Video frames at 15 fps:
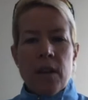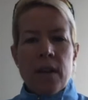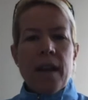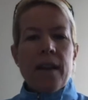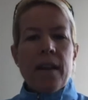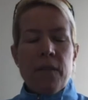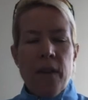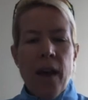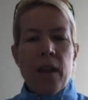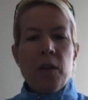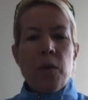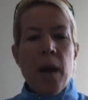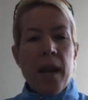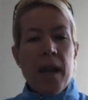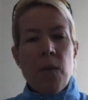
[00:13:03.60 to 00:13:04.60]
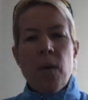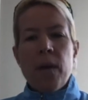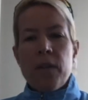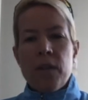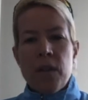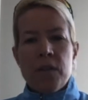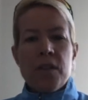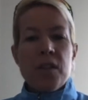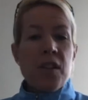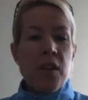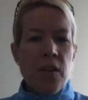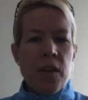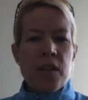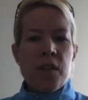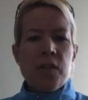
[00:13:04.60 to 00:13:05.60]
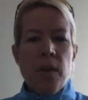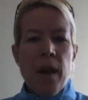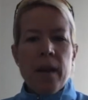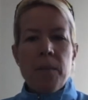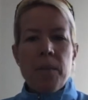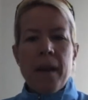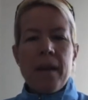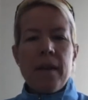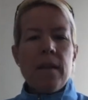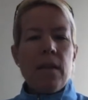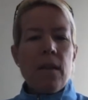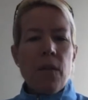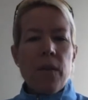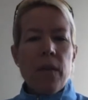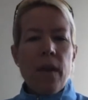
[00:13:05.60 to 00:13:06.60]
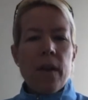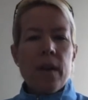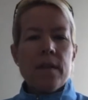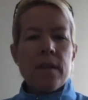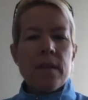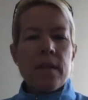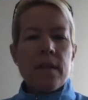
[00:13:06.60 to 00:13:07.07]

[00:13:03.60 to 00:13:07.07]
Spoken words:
at evaluating whether you discourage or recommend the orthotics?